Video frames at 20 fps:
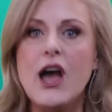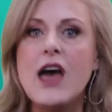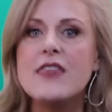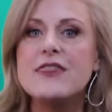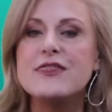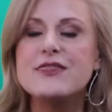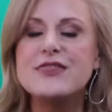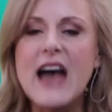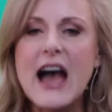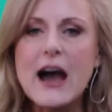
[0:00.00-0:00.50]

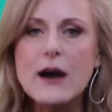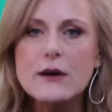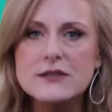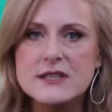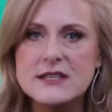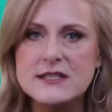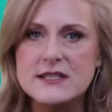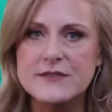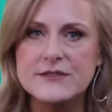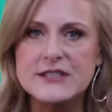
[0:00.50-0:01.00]

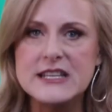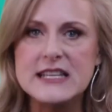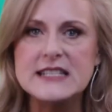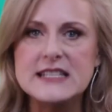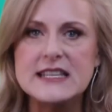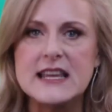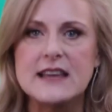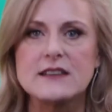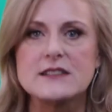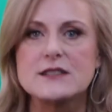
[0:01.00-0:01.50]
Thousands of
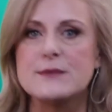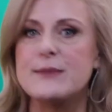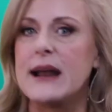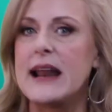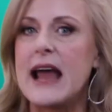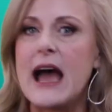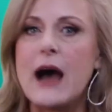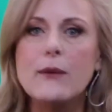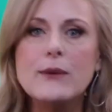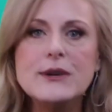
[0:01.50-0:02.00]
details about
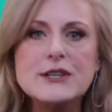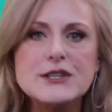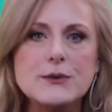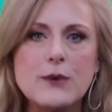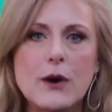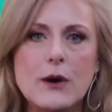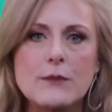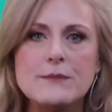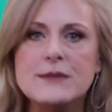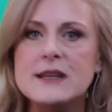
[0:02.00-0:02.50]
how we do
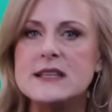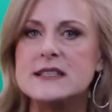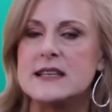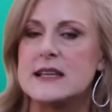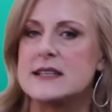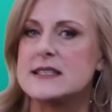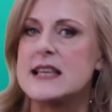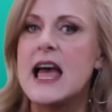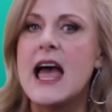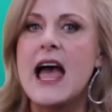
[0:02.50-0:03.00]
our
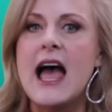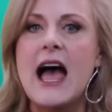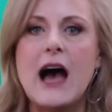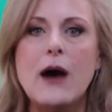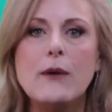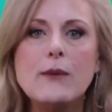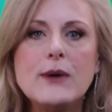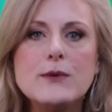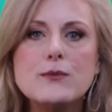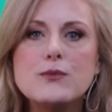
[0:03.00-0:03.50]
business, how
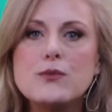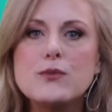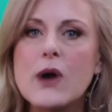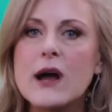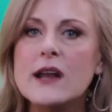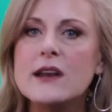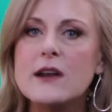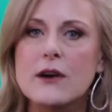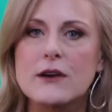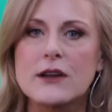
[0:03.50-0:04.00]
we
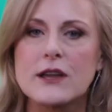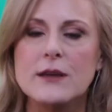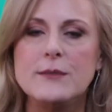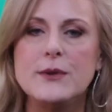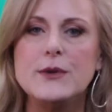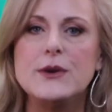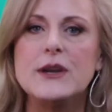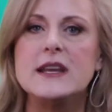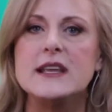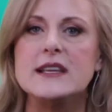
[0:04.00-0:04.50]
run our
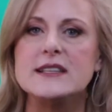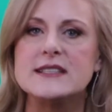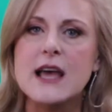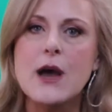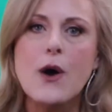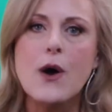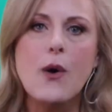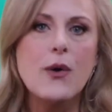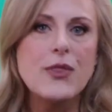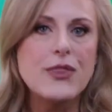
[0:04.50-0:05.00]
communities,
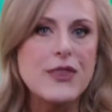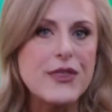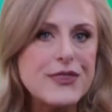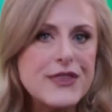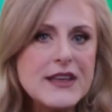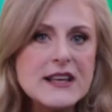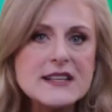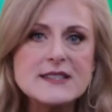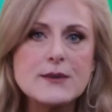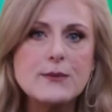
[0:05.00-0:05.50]
the
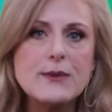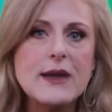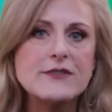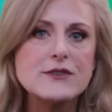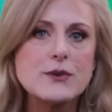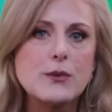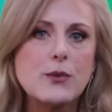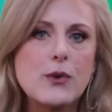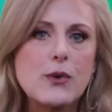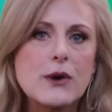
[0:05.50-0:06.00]
things that we have
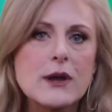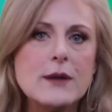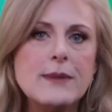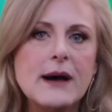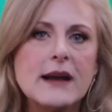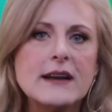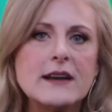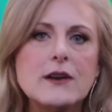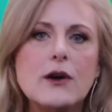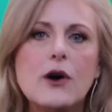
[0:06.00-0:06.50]
to worry
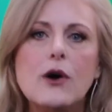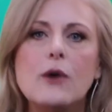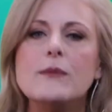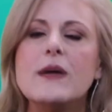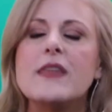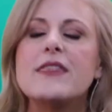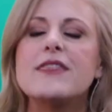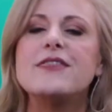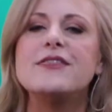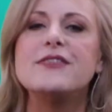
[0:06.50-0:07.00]
about at home.
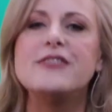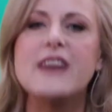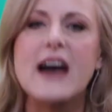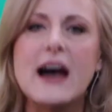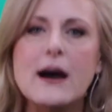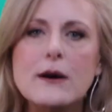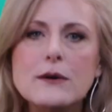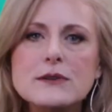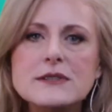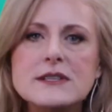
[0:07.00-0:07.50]

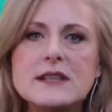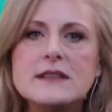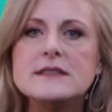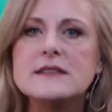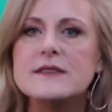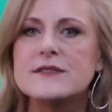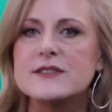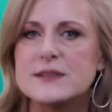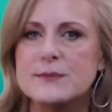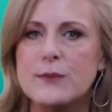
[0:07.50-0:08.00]
Thousands
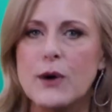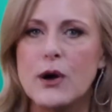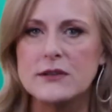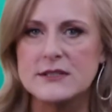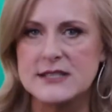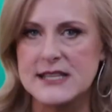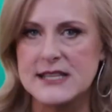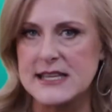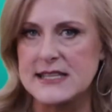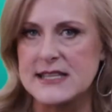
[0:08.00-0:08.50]
of small
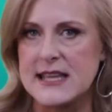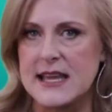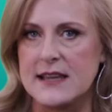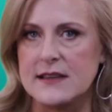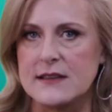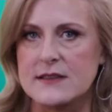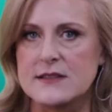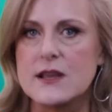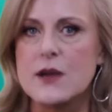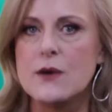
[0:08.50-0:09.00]

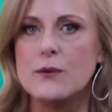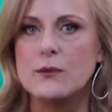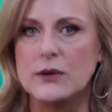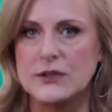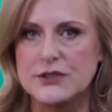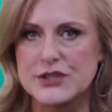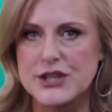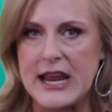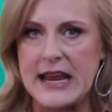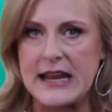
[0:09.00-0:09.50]
details will
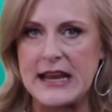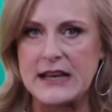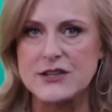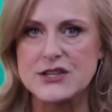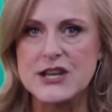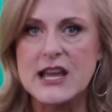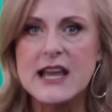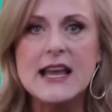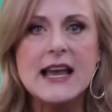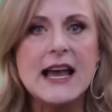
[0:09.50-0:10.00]
change.
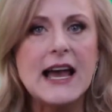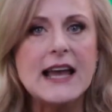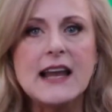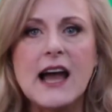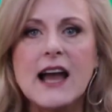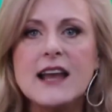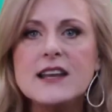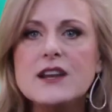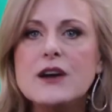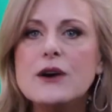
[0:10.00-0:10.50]
And
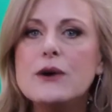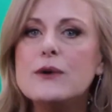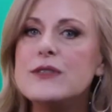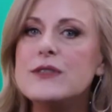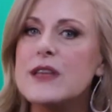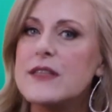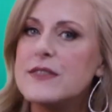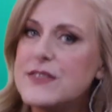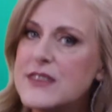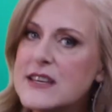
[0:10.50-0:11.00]
I know
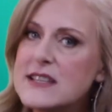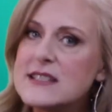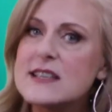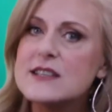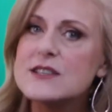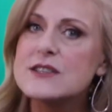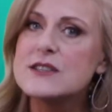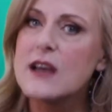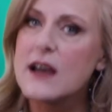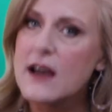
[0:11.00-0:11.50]
that this
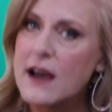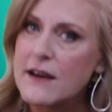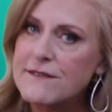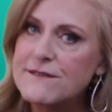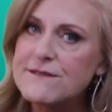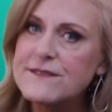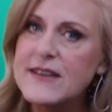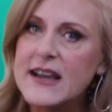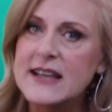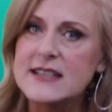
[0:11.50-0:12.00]
has
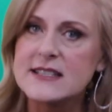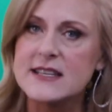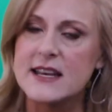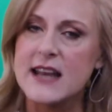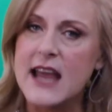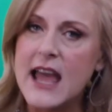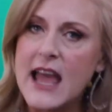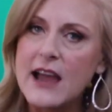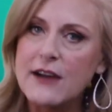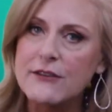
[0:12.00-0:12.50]
affected
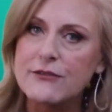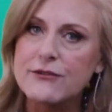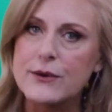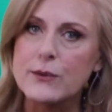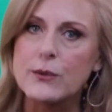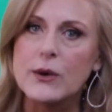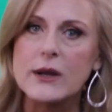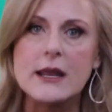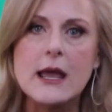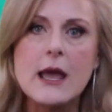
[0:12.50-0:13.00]

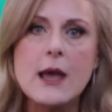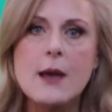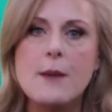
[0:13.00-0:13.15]
everyone.